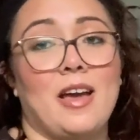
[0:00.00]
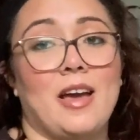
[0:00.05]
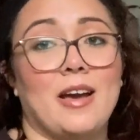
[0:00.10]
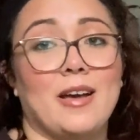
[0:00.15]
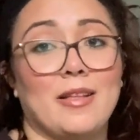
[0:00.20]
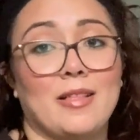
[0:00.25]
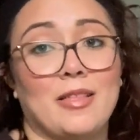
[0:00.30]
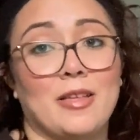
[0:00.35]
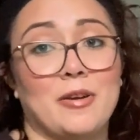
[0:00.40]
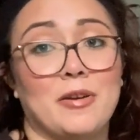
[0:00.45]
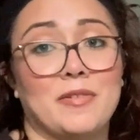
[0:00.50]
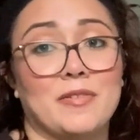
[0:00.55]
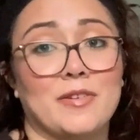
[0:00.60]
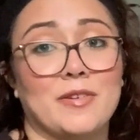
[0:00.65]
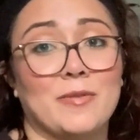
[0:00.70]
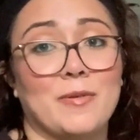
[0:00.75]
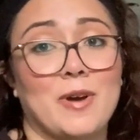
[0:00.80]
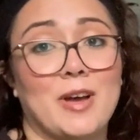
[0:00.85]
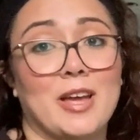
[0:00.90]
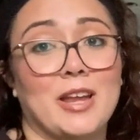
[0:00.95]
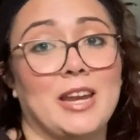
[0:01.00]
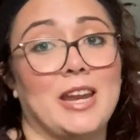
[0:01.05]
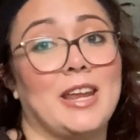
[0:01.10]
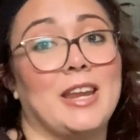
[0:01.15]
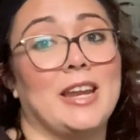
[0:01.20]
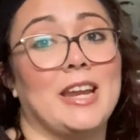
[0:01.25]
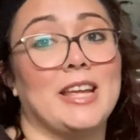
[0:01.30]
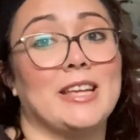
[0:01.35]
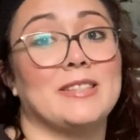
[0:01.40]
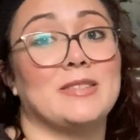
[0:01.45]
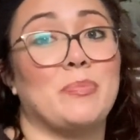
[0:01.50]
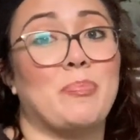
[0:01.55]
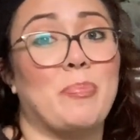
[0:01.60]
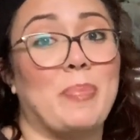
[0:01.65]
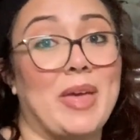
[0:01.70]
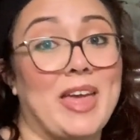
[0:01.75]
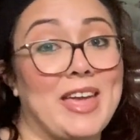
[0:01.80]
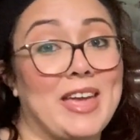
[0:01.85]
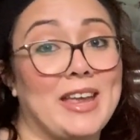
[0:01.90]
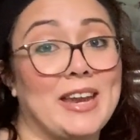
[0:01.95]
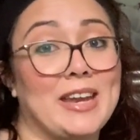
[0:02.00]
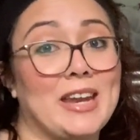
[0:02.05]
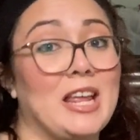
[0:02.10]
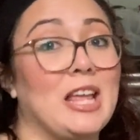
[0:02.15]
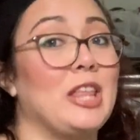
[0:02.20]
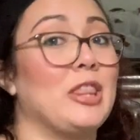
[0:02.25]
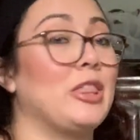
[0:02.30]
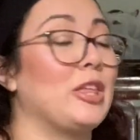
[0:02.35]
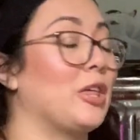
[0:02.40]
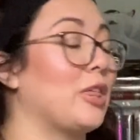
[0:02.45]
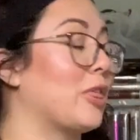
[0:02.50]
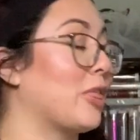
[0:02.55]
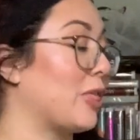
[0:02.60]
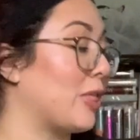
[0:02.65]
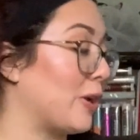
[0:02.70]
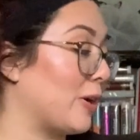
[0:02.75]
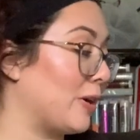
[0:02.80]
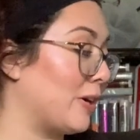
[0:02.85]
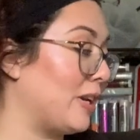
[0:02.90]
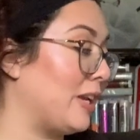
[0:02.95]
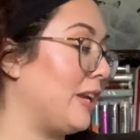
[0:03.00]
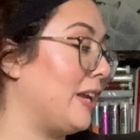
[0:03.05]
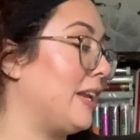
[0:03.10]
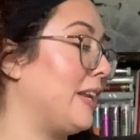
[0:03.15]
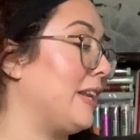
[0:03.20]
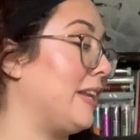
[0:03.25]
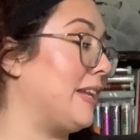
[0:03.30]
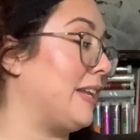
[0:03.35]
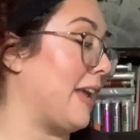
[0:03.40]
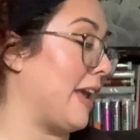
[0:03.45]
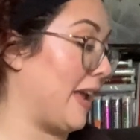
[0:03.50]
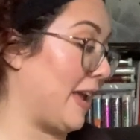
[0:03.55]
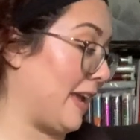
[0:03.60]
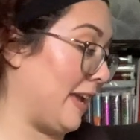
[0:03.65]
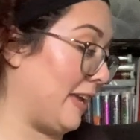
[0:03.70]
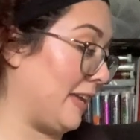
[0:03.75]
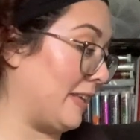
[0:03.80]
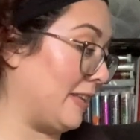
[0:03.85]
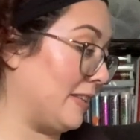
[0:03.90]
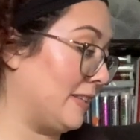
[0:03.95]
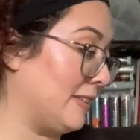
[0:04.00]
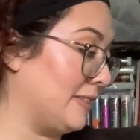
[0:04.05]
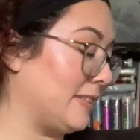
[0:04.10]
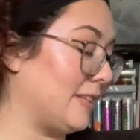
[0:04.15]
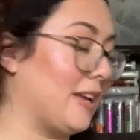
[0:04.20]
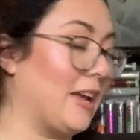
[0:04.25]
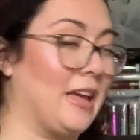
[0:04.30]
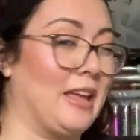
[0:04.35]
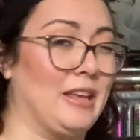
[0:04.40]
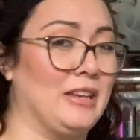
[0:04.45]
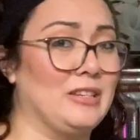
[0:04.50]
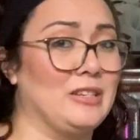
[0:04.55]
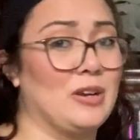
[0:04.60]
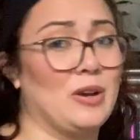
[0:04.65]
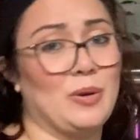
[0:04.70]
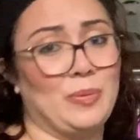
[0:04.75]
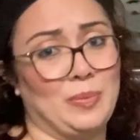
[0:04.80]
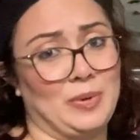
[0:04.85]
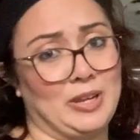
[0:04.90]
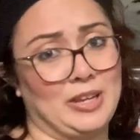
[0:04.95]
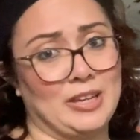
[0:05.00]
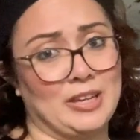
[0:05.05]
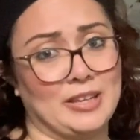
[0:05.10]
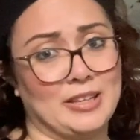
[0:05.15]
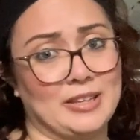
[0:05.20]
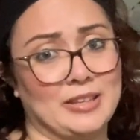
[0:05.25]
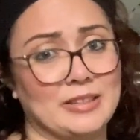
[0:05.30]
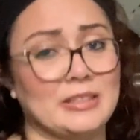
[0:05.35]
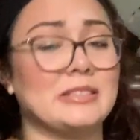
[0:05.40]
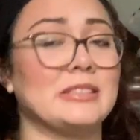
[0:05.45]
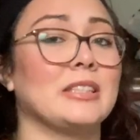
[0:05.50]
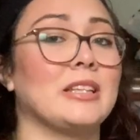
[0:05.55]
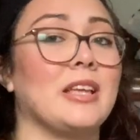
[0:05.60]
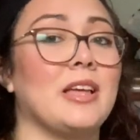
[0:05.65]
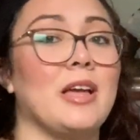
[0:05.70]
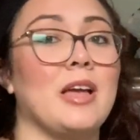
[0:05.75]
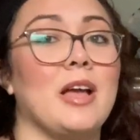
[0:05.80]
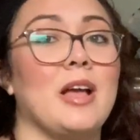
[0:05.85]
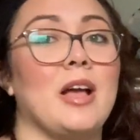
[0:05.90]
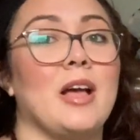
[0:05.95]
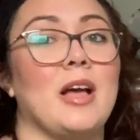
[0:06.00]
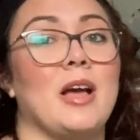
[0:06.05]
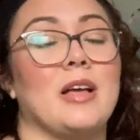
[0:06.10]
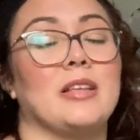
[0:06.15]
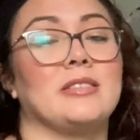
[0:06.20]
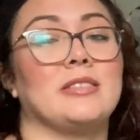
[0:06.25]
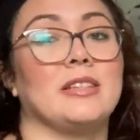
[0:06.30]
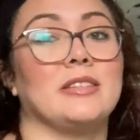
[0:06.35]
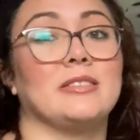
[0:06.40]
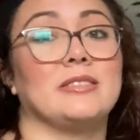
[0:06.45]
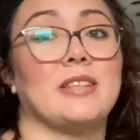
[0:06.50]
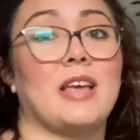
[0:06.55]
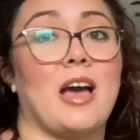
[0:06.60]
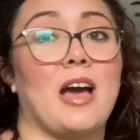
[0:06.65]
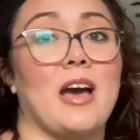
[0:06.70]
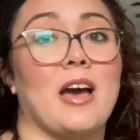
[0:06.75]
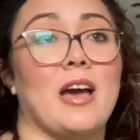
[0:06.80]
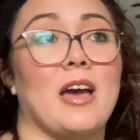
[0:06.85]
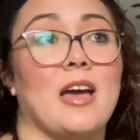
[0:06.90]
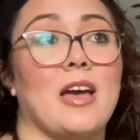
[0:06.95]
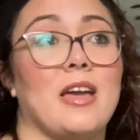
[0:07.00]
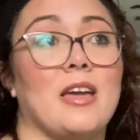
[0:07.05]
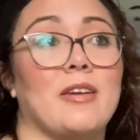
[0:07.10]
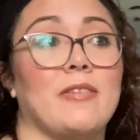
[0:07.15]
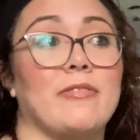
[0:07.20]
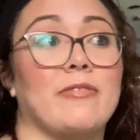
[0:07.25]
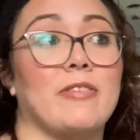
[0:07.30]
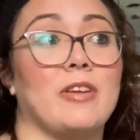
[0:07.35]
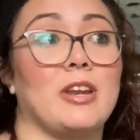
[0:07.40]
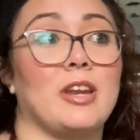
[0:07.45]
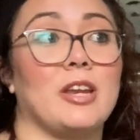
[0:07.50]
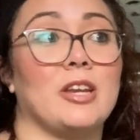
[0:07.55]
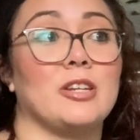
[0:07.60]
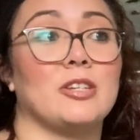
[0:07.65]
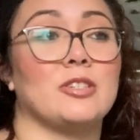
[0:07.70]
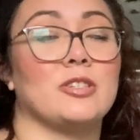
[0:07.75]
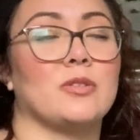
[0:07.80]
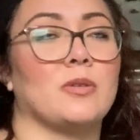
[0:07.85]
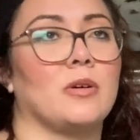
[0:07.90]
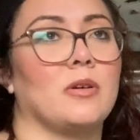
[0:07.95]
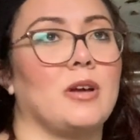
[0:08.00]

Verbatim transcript: Hello everyone, it has been the 30 days and a week since I finished, oh